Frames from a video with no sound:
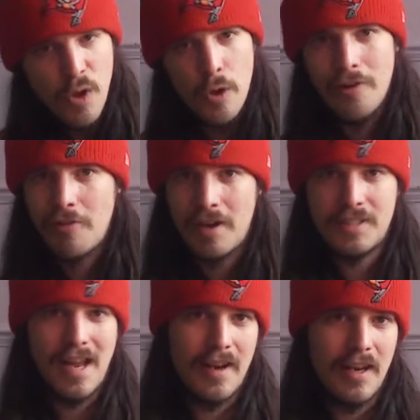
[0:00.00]
who are very
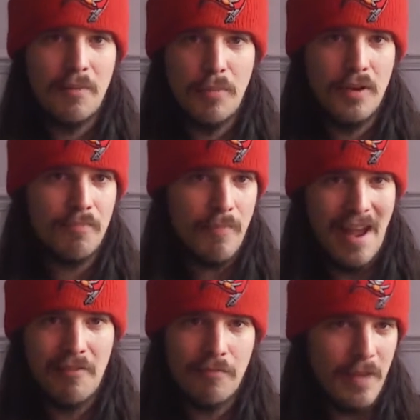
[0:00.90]
talented but
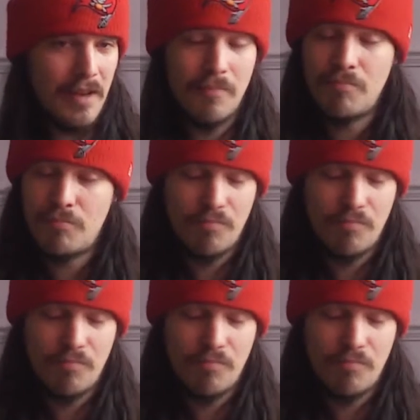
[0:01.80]
have, in